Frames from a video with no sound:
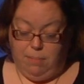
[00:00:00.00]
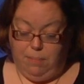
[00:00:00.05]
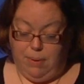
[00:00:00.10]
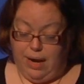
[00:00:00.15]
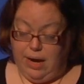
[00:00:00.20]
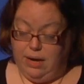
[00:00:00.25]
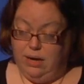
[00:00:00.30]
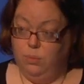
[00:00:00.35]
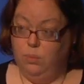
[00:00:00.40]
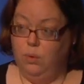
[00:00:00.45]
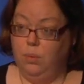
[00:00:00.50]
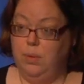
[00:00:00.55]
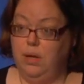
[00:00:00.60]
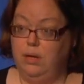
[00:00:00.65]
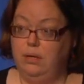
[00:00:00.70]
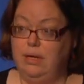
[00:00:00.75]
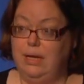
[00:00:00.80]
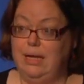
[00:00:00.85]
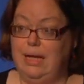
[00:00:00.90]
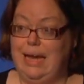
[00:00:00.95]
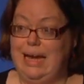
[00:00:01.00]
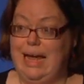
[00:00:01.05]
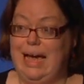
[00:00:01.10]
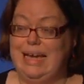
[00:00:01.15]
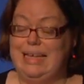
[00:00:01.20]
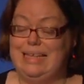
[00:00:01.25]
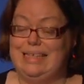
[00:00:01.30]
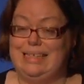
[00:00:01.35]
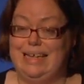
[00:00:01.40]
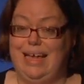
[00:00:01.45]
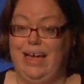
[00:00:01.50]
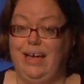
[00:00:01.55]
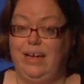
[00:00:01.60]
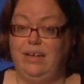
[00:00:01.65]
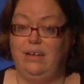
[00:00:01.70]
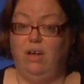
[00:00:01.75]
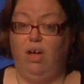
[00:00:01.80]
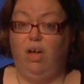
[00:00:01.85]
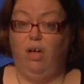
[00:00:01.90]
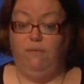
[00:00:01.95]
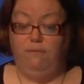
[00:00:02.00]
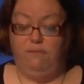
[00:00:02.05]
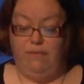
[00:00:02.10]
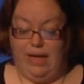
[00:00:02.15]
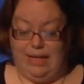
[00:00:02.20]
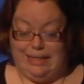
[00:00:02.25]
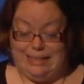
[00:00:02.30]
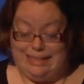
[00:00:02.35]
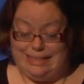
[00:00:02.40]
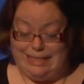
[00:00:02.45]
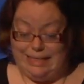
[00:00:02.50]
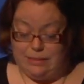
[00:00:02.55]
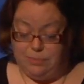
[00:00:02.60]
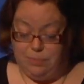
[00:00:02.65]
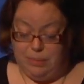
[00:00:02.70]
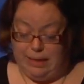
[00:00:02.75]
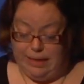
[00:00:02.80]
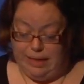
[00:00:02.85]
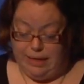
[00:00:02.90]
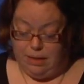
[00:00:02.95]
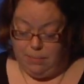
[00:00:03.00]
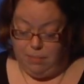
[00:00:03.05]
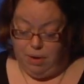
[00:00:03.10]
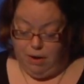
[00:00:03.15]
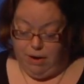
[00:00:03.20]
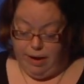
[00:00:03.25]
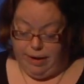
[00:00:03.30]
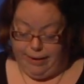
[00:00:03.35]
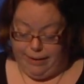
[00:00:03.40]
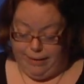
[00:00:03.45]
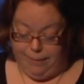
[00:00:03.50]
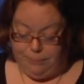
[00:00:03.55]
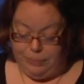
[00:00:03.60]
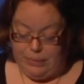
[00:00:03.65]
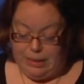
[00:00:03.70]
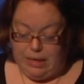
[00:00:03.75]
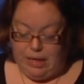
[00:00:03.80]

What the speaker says: Bionic Woman and Ironside all failed dismally in America.